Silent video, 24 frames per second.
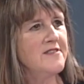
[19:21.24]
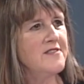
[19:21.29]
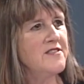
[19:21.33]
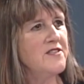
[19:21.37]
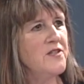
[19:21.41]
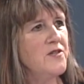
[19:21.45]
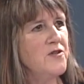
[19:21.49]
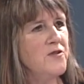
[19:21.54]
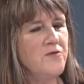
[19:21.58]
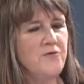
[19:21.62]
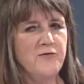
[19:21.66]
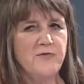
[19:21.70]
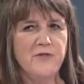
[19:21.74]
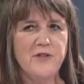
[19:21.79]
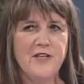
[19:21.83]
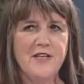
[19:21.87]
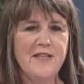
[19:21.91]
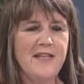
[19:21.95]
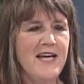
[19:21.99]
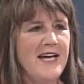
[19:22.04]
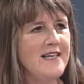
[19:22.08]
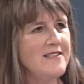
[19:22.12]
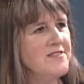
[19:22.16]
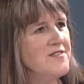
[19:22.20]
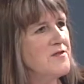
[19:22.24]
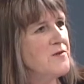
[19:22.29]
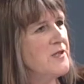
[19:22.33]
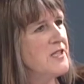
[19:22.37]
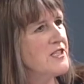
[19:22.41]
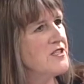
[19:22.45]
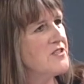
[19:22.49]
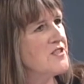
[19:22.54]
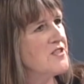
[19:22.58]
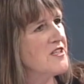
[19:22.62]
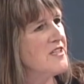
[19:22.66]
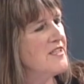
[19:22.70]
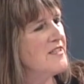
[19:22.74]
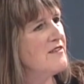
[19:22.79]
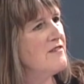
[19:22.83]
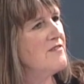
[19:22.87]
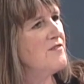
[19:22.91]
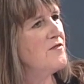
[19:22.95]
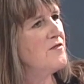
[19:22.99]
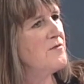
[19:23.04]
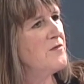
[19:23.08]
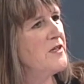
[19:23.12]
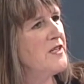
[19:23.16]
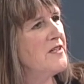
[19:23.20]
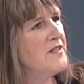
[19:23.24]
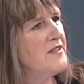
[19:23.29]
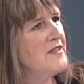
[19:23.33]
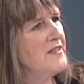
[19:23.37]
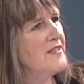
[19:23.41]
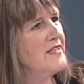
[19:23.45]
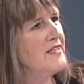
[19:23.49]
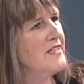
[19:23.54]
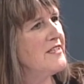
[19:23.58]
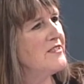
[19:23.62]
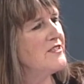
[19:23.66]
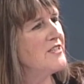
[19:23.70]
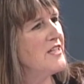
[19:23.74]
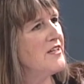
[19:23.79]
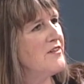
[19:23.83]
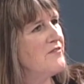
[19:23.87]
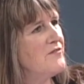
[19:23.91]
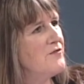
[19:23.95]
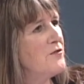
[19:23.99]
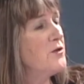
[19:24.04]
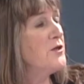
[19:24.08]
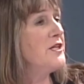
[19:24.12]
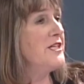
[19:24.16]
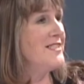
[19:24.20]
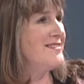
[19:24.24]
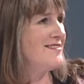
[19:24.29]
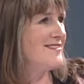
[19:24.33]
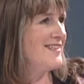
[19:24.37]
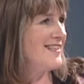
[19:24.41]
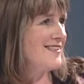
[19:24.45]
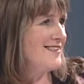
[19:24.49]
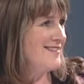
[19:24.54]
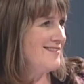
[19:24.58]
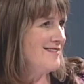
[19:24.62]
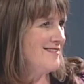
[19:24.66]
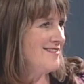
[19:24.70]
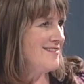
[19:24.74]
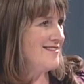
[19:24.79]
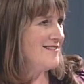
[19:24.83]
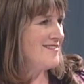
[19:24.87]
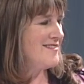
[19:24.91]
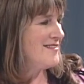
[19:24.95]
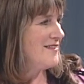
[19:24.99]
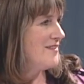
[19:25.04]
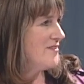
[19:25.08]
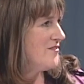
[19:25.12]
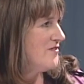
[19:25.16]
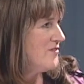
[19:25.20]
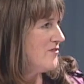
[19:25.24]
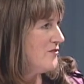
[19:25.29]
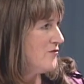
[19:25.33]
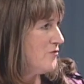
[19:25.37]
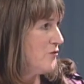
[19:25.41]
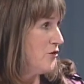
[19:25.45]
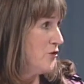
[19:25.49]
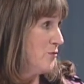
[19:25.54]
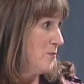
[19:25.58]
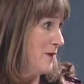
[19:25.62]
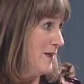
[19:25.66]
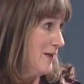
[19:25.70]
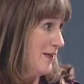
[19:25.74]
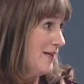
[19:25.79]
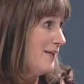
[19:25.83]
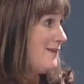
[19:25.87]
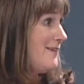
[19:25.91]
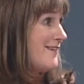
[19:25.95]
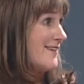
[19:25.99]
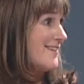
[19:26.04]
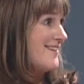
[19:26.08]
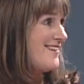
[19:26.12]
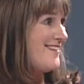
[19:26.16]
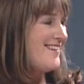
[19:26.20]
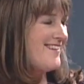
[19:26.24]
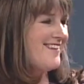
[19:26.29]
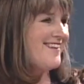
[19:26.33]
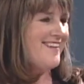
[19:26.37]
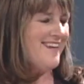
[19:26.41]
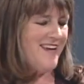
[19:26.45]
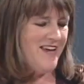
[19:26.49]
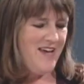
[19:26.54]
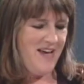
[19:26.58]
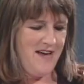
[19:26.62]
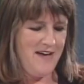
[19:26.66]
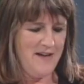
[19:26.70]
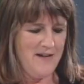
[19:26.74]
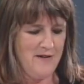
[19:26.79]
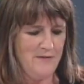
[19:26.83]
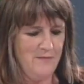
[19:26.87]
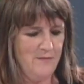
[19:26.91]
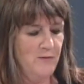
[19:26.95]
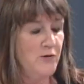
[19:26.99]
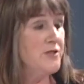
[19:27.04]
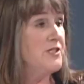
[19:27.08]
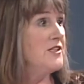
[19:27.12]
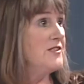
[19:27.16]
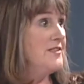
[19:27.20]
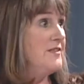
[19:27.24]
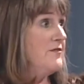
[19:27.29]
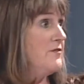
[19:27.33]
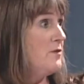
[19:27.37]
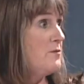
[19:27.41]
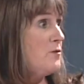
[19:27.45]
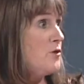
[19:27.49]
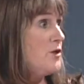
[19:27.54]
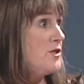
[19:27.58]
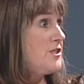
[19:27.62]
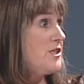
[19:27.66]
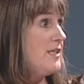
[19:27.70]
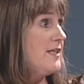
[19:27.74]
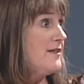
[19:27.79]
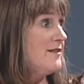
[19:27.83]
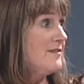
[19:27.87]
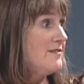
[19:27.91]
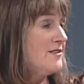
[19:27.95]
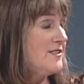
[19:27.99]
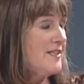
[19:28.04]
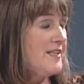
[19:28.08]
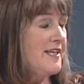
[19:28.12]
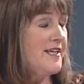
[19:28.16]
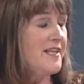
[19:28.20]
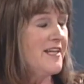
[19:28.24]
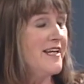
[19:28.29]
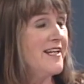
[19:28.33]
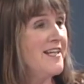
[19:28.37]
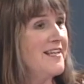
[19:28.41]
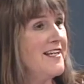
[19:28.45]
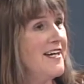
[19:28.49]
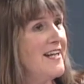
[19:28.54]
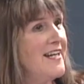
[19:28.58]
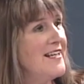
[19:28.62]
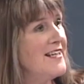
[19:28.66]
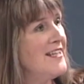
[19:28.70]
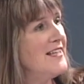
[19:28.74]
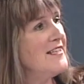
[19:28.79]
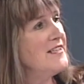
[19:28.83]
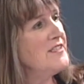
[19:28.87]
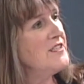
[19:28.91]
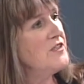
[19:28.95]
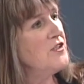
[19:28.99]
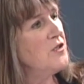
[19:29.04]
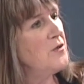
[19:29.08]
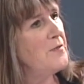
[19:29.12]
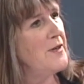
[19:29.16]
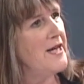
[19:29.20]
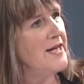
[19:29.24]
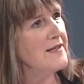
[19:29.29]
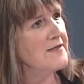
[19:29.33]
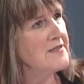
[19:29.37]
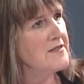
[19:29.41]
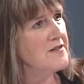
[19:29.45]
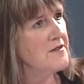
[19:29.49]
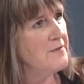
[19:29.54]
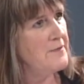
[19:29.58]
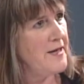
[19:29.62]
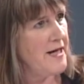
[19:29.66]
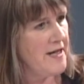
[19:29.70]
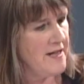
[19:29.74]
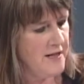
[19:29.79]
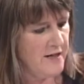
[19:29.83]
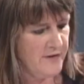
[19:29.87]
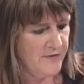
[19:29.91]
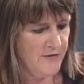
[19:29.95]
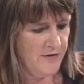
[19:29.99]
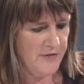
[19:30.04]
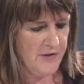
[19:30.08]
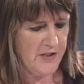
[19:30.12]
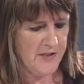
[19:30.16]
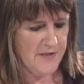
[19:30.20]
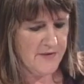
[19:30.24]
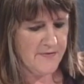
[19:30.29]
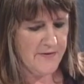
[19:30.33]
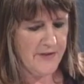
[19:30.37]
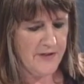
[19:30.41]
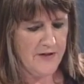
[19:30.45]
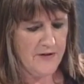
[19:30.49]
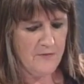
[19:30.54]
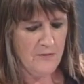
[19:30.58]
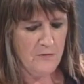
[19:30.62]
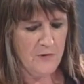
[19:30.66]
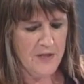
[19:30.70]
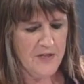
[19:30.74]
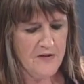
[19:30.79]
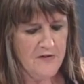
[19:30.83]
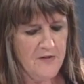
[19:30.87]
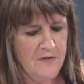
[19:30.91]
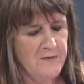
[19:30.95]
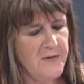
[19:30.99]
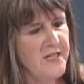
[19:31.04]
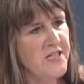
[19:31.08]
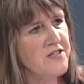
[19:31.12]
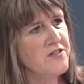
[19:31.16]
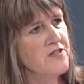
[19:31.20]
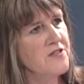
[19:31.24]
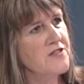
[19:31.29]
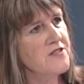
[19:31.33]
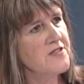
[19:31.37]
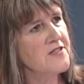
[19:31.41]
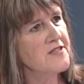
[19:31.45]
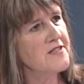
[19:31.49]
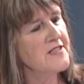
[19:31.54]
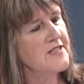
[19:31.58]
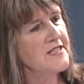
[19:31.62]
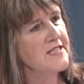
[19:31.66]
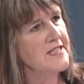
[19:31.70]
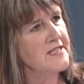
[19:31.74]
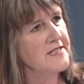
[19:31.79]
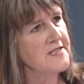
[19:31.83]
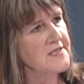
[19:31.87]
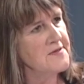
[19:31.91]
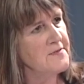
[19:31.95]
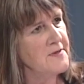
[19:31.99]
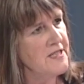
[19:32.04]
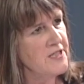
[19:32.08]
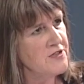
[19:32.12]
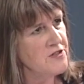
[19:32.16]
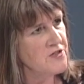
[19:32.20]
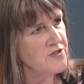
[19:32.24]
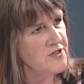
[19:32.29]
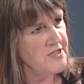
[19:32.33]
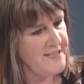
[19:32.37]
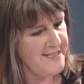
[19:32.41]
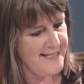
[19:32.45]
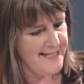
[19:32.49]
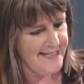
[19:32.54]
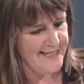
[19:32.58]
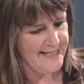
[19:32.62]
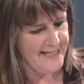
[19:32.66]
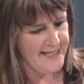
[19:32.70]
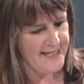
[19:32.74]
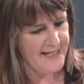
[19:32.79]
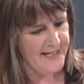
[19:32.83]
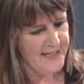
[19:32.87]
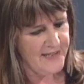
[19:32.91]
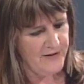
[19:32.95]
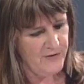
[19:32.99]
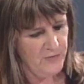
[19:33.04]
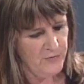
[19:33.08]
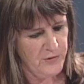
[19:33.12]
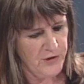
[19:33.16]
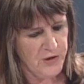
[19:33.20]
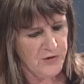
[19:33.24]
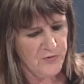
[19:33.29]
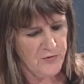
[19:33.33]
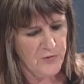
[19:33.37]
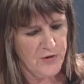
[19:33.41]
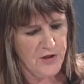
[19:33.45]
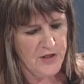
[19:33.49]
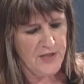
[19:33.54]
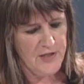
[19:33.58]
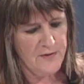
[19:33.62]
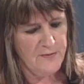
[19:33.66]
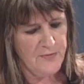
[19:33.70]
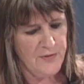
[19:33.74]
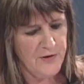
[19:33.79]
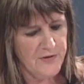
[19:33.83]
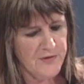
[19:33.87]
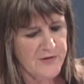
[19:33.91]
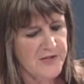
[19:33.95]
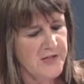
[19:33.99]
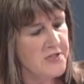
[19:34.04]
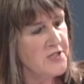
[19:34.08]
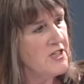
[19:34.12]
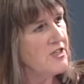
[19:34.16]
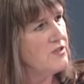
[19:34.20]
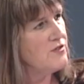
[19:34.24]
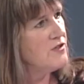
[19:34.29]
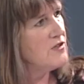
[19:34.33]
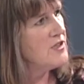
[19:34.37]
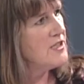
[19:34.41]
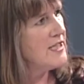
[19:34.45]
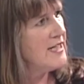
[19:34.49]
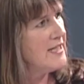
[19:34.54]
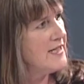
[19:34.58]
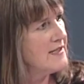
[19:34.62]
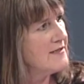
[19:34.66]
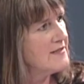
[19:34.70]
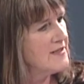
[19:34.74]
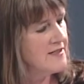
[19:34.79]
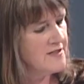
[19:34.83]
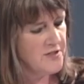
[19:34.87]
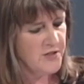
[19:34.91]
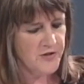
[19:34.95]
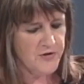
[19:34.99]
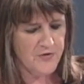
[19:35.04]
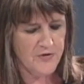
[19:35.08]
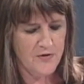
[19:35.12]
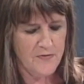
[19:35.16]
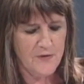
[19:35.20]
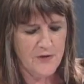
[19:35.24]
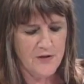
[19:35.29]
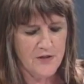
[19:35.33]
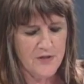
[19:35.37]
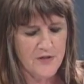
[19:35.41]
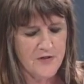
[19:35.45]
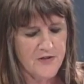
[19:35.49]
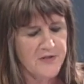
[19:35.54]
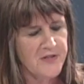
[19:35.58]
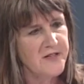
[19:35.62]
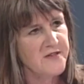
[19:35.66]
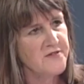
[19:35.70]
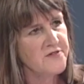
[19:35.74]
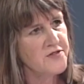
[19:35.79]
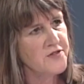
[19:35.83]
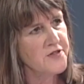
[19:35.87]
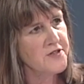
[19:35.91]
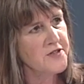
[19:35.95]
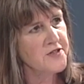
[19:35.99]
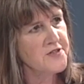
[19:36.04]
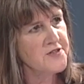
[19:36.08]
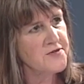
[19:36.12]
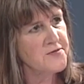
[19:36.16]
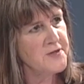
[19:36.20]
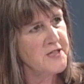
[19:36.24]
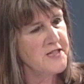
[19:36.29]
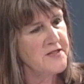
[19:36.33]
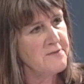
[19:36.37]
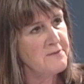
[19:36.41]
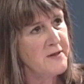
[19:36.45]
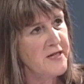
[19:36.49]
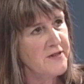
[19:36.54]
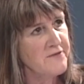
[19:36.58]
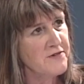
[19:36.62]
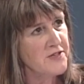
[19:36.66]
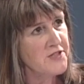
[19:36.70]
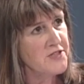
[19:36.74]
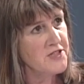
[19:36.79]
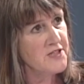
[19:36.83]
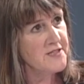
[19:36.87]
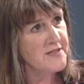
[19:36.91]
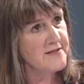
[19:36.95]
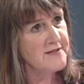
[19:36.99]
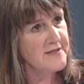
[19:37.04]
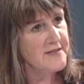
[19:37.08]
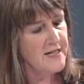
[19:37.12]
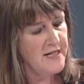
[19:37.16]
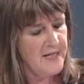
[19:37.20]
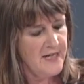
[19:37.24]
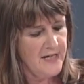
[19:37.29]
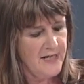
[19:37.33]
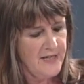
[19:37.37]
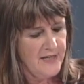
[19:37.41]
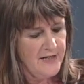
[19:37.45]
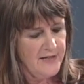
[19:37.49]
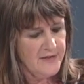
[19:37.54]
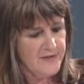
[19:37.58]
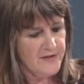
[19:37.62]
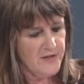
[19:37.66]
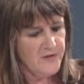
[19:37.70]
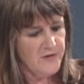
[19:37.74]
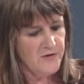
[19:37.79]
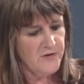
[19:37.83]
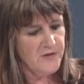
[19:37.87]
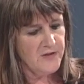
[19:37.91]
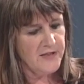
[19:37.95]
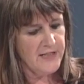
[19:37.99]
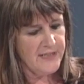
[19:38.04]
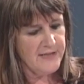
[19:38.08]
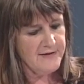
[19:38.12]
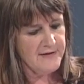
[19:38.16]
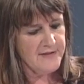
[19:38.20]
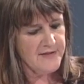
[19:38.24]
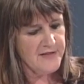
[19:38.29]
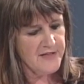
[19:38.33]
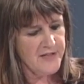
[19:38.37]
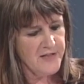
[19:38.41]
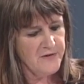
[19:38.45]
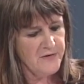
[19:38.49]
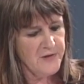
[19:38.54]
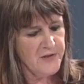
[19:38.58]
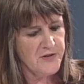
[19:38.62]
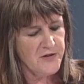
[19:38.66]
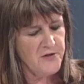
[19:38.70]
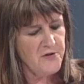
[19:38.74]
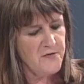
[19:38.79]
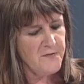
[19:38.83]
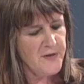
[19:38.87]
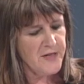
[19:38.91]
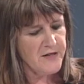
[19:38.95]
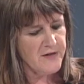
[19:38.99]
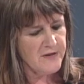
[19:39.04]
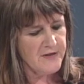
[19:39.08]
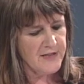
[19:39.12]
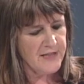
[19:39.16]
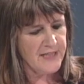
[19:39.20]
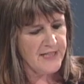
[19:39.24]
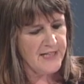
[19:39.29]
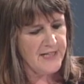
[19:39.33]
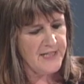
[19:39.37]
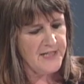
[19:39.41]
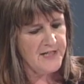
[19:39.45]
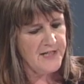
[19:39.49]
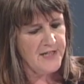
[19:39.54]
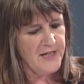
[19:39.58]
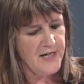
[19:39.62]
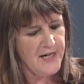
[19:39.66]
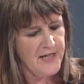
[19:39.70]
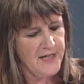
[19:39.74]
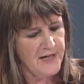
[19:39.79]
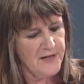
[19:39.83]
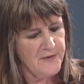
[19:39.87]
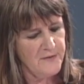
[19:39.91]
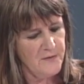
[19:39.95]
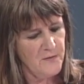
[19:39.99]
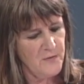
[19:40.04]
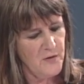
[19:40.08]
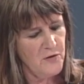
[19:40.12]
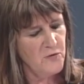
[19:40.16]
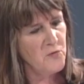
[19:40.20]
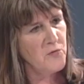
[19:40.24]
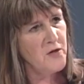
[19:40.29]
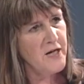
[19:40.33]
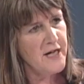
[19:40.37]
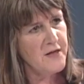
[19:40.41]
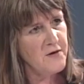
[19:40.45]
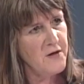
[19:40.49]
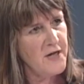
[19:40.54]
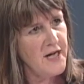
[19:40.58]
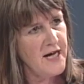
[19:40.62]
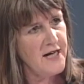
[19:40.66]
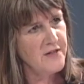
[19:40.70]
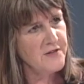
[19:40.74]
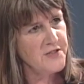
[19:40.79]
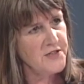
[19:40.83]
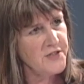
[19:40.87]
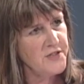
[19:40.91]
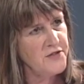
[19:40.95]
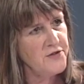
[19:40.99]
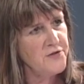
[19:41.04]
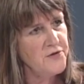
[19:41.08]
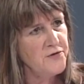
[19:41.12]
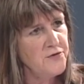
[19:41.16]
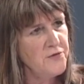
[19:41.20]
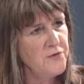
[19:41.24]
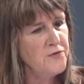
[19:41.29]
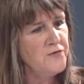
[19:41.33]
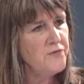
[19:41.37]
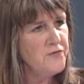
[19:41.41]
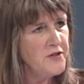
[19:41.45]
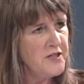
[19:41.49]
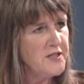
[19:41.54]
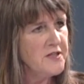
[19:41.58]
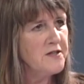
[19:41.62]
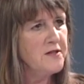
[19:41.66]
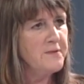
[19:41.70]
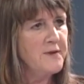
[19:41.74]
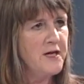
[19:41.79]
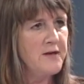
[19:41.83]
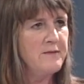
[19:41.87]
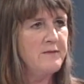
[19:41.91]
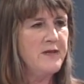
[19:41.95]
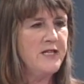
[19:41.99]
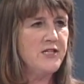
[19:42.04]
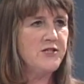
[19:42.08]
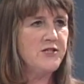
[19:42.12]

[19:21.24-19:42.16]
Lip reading: So for the last question, we'll each have 40 seconds instead of a full minute, which is even more challenging. And I'd like to go back to the ballot for this one. One of the measures is Measure D, which would impose a general tax on distributors of sugar-sweetened beverages. So let's start with you, Merrilie. How do you feel about